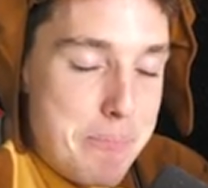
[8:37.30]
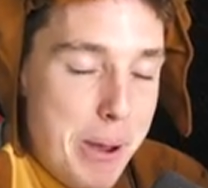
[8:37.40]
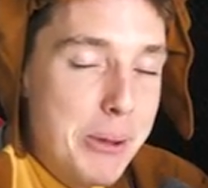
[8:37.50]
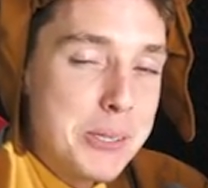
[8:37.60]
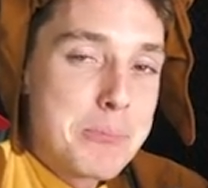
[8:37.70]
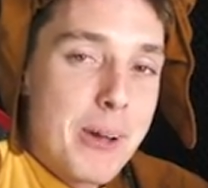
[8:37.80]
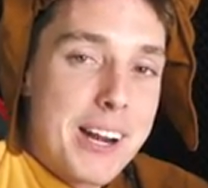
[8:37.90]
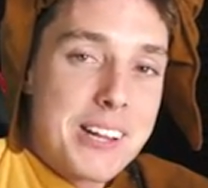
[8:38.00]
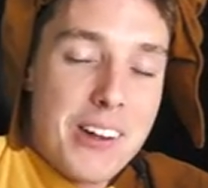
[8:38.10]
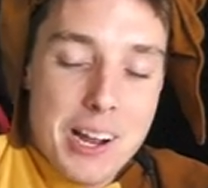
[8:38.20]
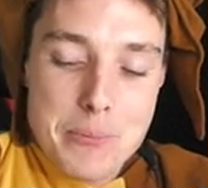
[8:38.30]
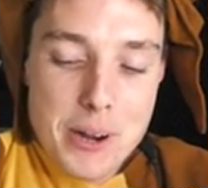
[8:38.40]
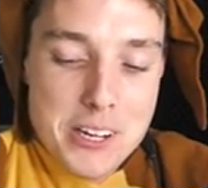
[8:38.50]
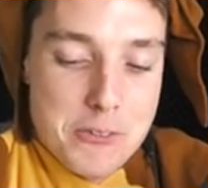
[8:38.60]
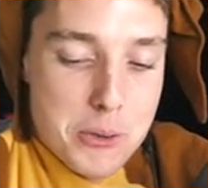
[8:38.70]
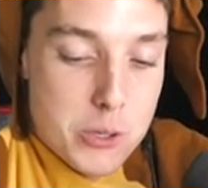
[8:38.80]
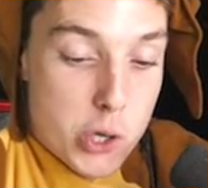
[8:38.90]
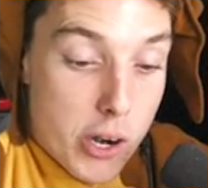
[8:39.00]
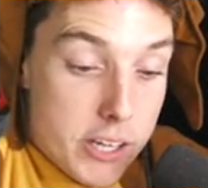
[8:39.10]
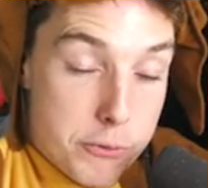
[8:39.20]
Belt the bloody like button if you
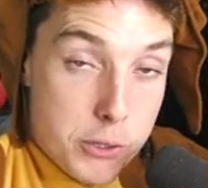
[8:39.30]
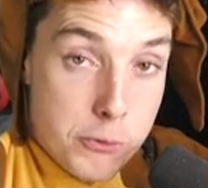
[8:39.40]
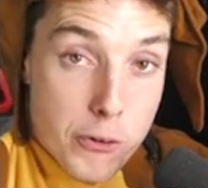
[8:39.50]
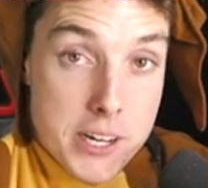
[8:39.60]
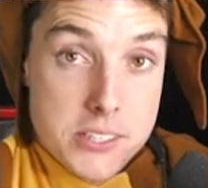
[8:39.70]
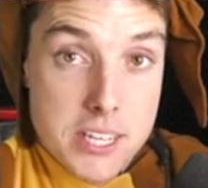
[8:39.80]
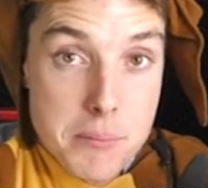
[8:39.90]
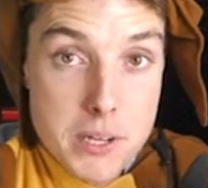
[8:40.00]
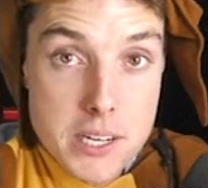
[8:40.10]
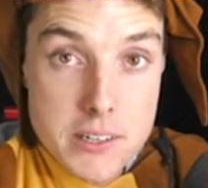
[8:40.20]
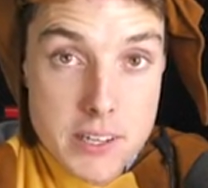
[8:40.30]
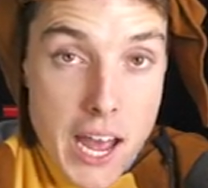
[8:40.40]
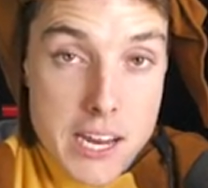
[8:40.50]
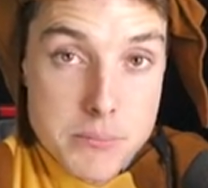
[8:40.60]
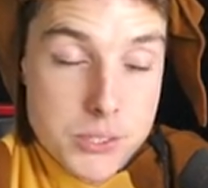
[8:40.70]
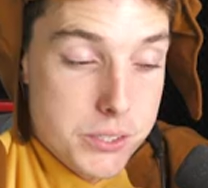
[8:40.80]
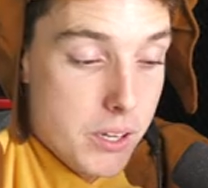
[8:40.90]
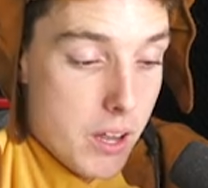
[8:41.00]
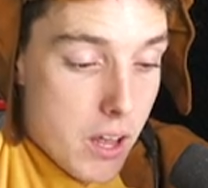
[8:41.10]
enjoyed it. Feel free to send me games.